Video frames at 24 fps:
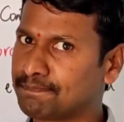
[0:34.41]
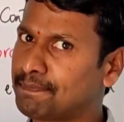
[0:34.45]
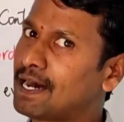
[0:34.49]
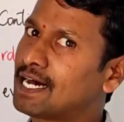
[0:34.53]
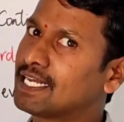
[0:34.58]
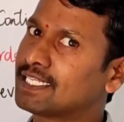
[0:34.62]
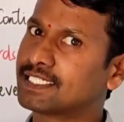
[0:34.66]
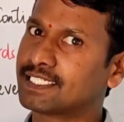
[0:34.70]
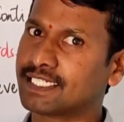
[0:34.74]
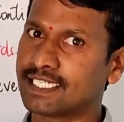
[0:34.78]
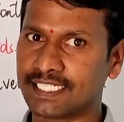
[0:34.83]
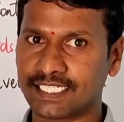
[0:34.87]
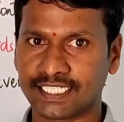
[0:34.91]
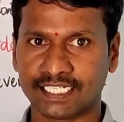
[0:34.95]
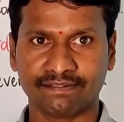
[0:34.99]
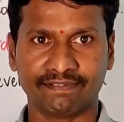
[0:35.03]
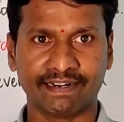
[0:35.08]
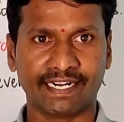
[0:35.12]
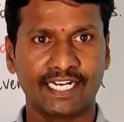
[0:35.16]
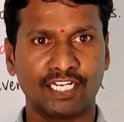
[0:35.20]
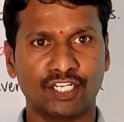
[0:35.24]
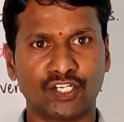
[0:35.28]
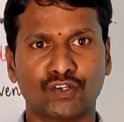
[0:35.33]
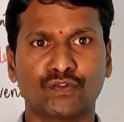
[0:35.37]
Past tense
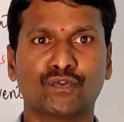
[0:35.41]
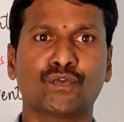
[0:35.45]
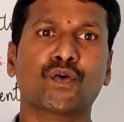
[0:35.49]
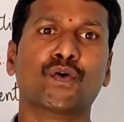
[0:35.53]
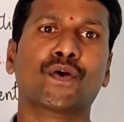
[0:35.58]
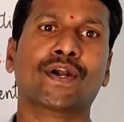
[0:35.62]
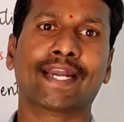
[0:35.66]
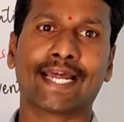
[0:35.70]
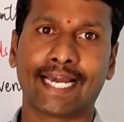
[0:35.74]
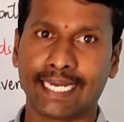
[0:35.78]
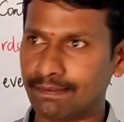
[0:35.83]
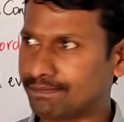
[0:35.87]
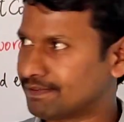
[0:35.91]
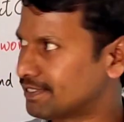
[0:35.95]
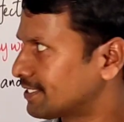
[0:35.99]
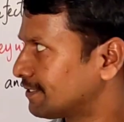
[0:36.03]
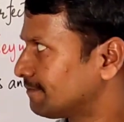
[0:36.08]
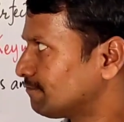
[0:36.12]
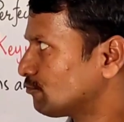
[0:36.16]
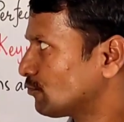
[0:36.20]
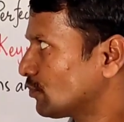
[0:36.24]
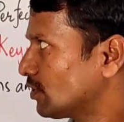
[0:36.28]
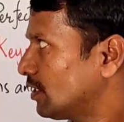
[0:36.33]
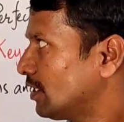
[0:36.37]
divided into four
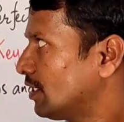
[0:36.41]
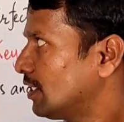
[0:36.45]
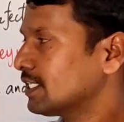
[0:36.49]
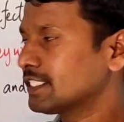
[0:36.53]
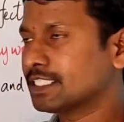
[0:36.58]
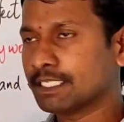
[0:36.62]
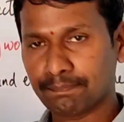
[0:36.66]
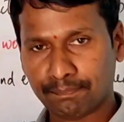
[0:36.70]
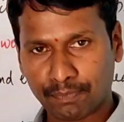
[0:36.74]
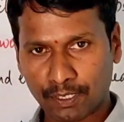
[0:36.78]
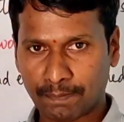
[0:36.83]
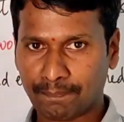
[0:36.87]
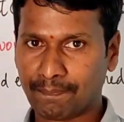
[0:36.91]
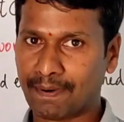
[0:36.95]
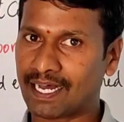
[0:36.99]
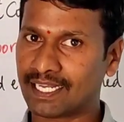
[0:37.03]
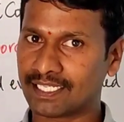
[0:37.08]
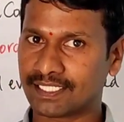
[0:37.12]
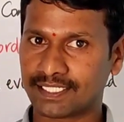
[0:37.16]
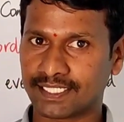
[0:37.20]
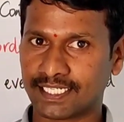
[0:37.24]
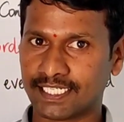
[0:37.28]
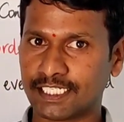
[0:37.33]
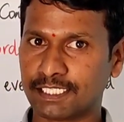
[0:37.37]
types: simple
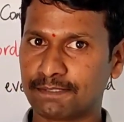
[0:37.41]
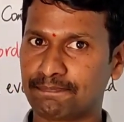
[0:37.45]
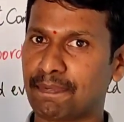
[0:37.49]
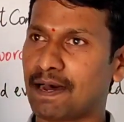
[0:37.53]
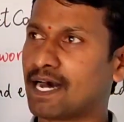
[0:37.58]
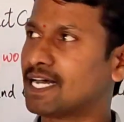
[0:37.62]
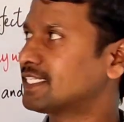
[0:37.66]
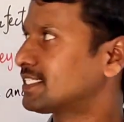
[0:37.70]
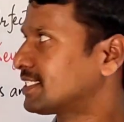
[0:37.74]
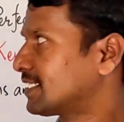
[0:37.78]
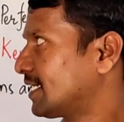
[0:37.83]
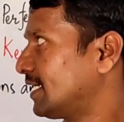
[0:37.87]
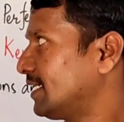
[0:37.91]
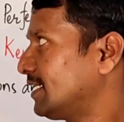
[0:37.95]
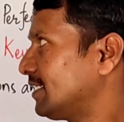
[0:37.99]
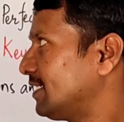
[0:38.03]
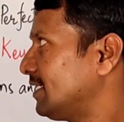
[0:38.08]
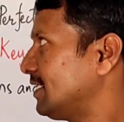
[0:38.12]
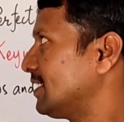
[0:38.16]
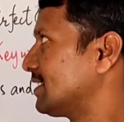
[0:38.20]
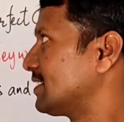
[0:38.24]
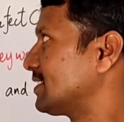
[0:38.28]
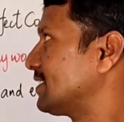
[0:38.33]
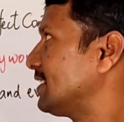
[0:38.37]
past tense, past
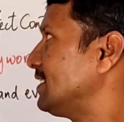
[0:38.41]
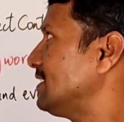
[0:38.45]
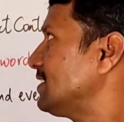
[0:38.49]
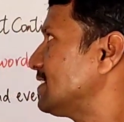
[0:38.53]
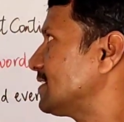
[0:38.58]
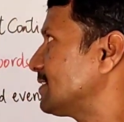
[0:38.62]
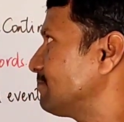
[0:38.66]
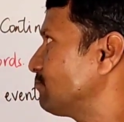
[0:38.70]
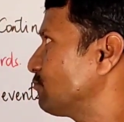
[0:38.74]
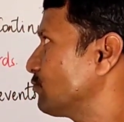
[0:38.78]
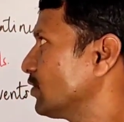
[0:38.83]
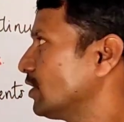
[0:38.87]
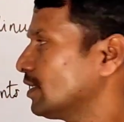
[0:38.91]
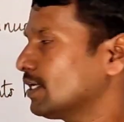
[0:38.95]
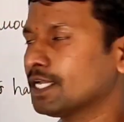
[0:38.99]
continuous tense,